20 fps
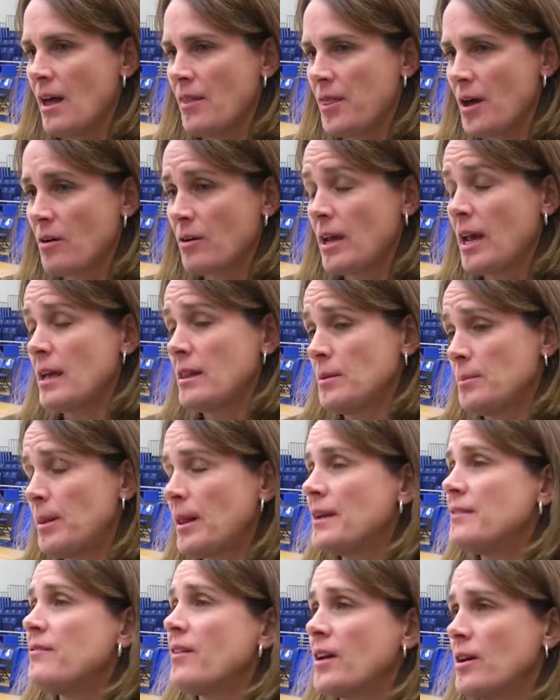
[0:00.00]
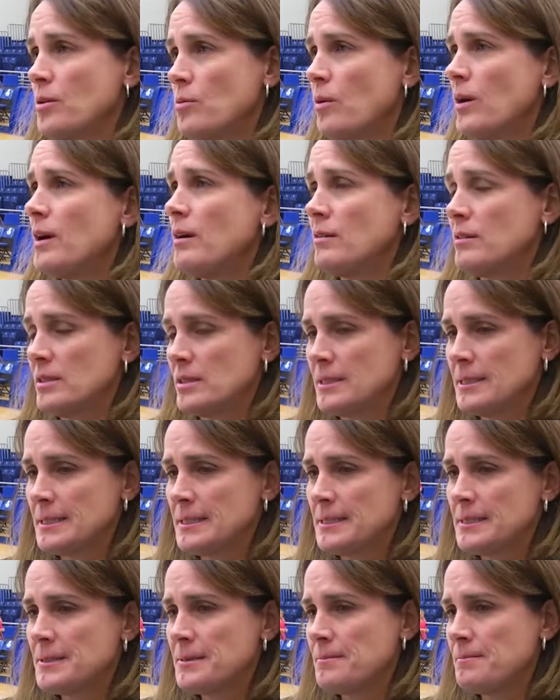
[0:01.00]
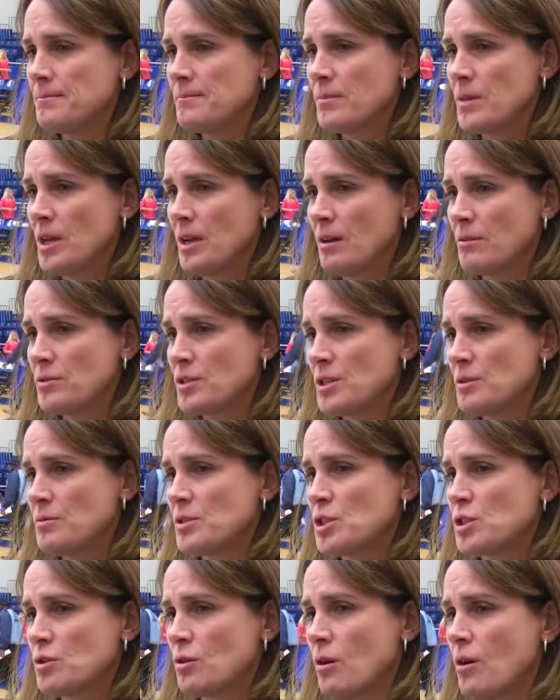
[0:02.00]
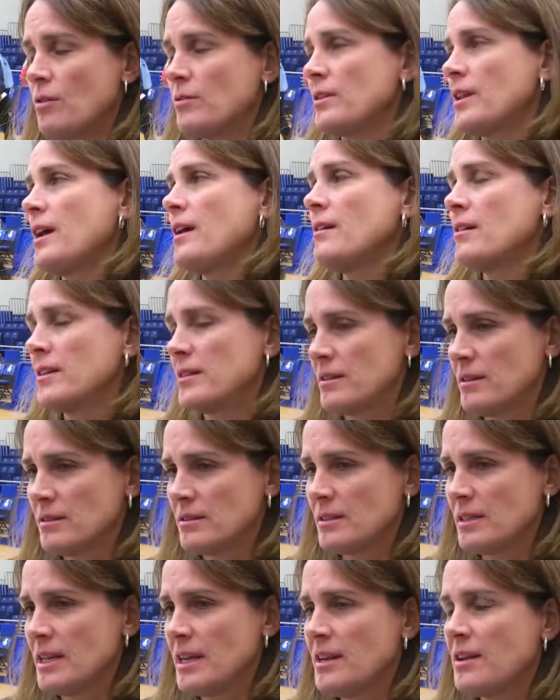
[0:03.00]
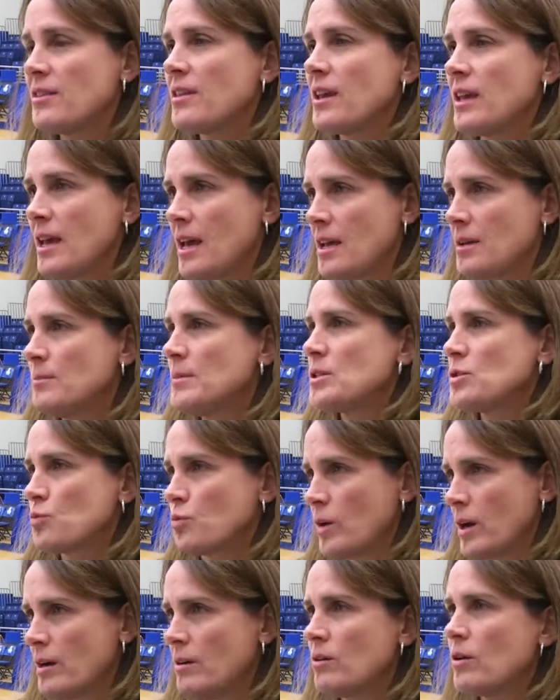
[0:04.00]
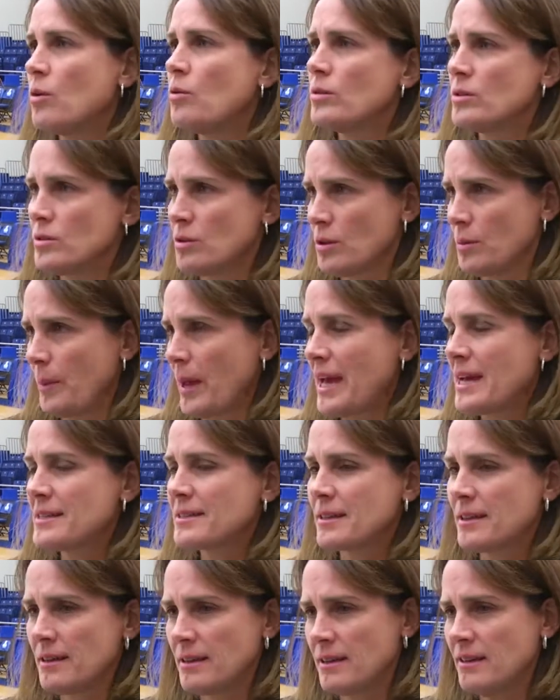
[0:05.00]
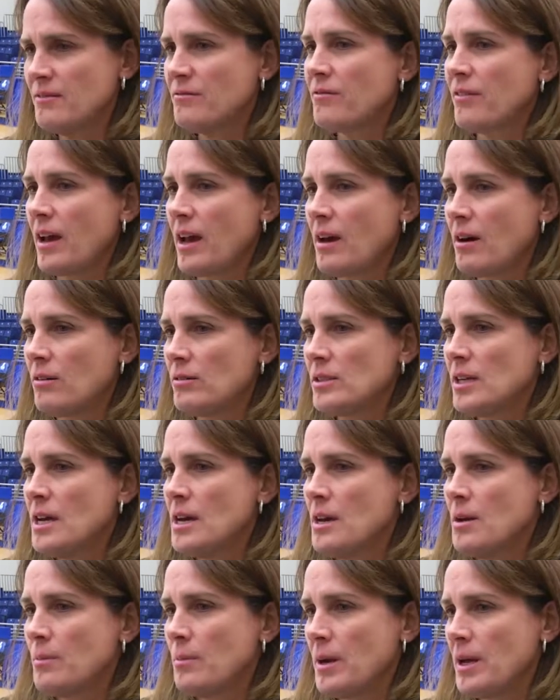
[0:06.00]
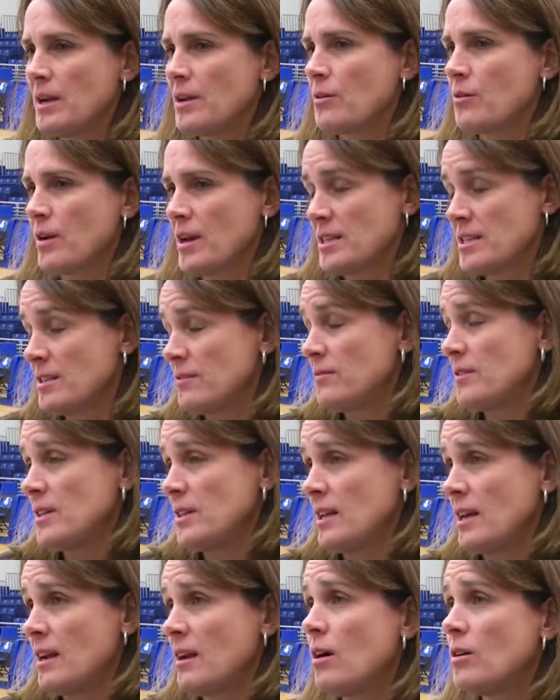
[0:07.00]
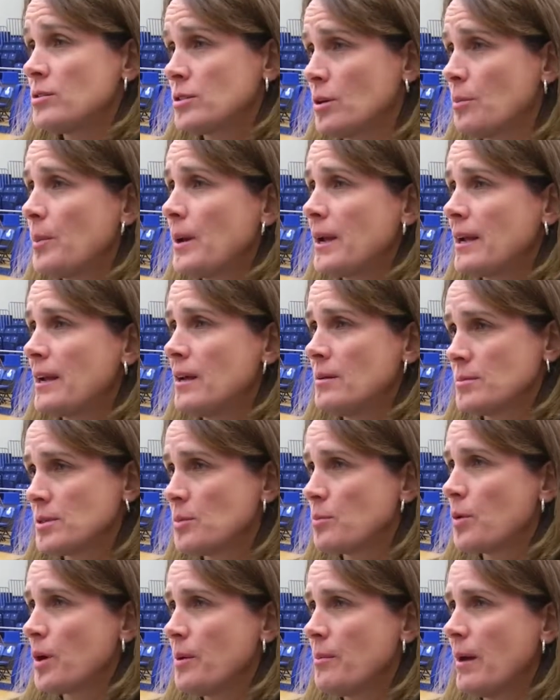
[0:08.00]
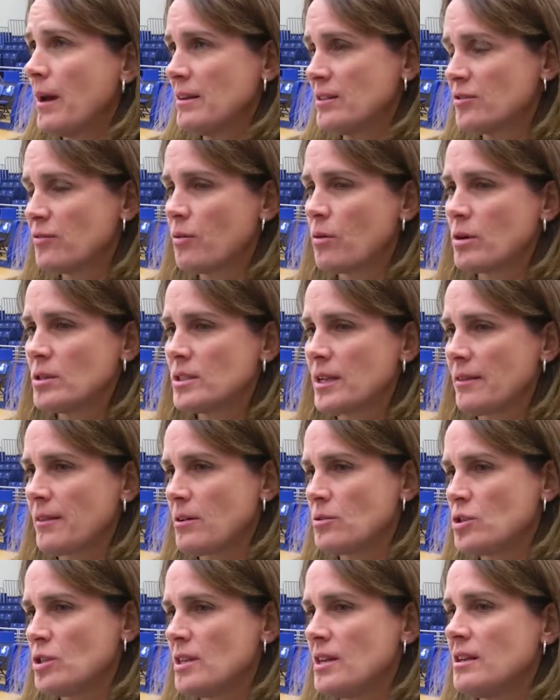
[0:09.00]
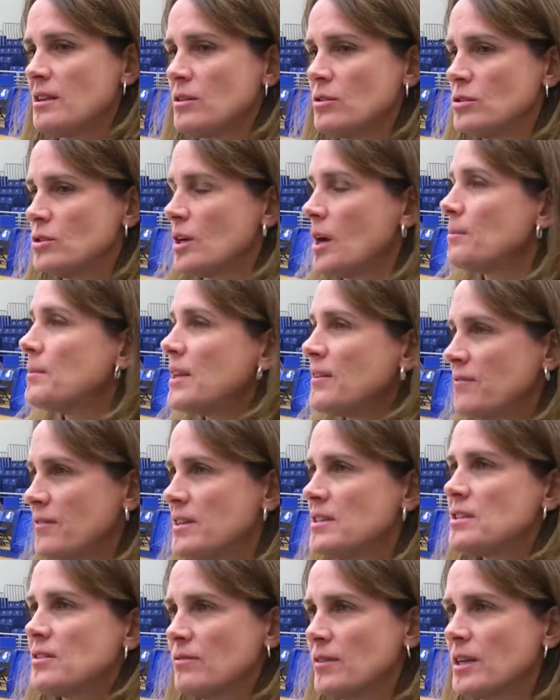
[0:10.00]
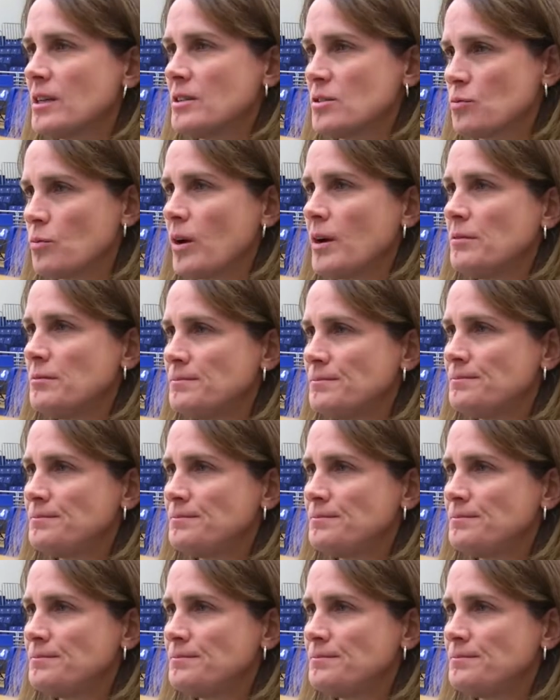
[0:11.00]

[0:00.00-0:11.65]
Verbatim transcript: thought Kayla played very well. Um, you know, she was strong there at the end of the game as well, going to the basket, getting fouled, being aggressive, and, and also picking up some rebounds for us. I thought she did a good job defensively as well.